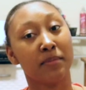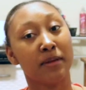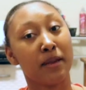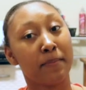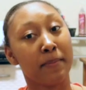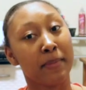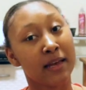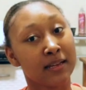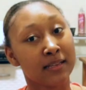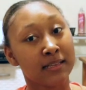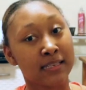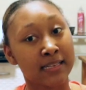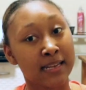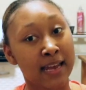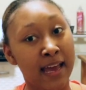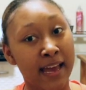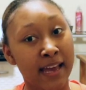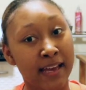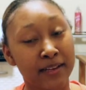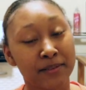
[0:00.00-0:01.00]
in the mail
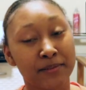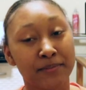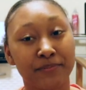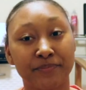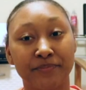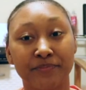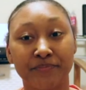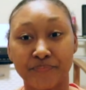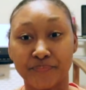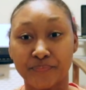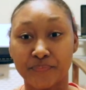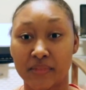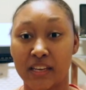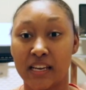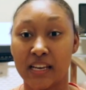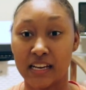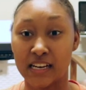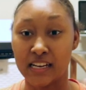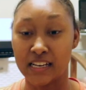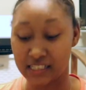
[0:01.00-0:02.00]
today.
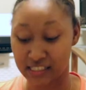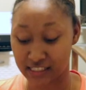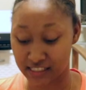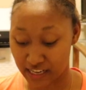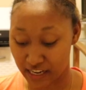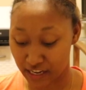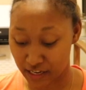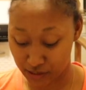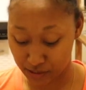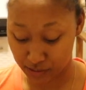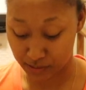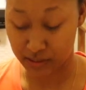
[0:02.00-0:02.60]
So